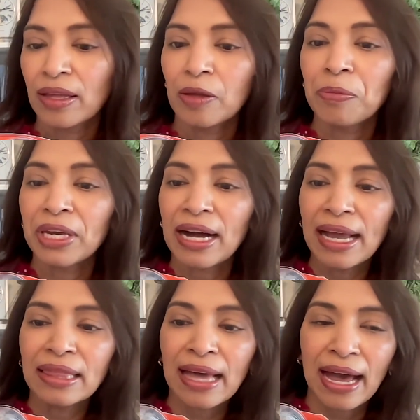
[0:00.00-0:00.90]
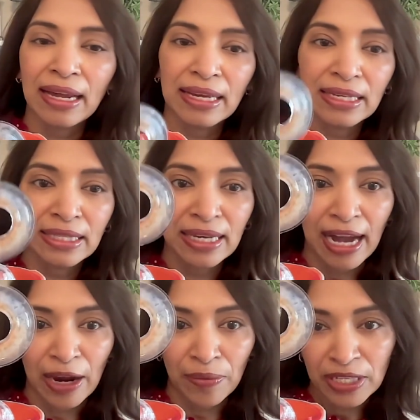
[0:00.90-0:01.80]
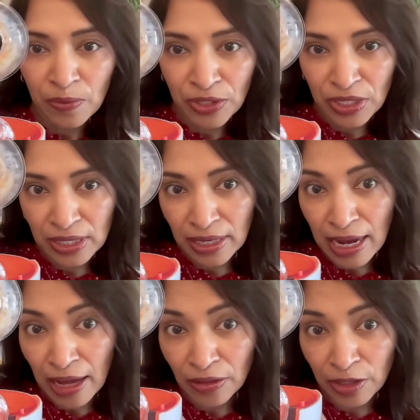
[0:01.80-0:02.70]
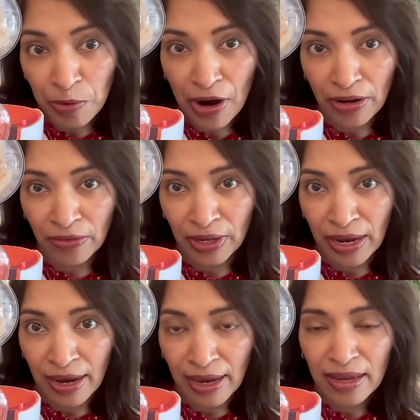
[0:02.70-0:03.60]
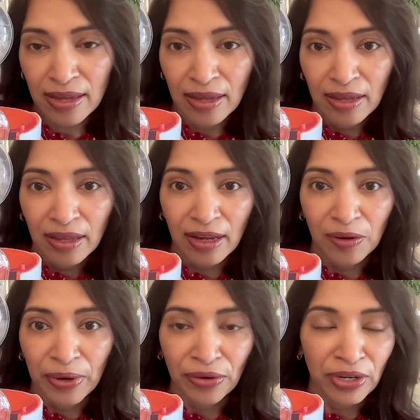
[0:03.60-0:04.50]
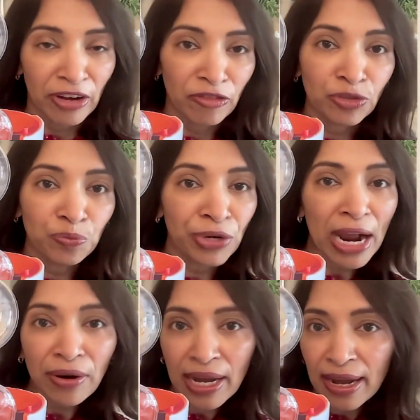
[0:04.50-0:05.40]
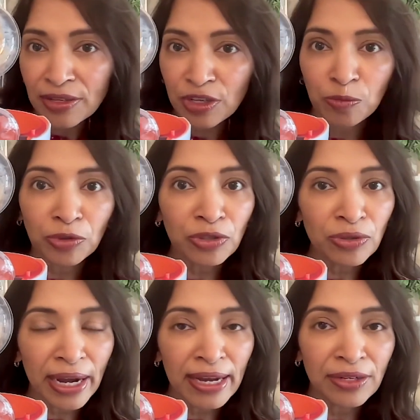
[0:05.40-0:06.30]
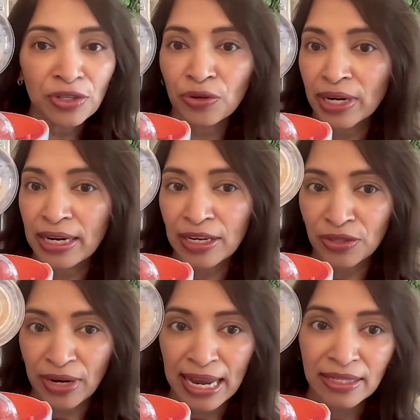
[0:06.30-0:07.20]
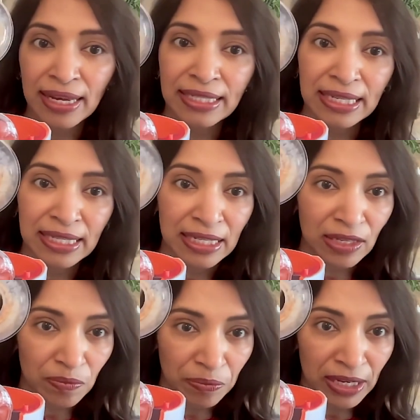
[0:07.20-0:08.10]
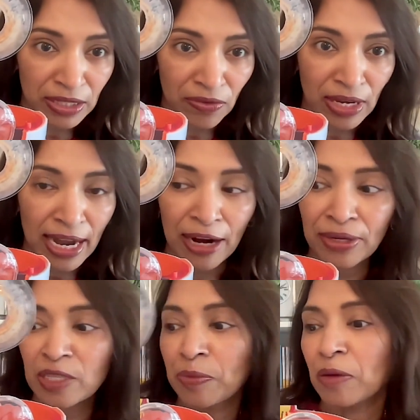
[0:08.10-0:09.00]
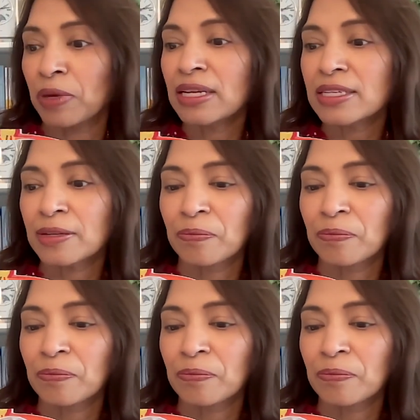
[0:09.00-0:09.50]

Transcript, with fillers: Behind that is the iris, which is the colored part of the eye. Whether you have brown eyes or blue eyes or green eyes or hazel eyes, this is because of the iris pigment.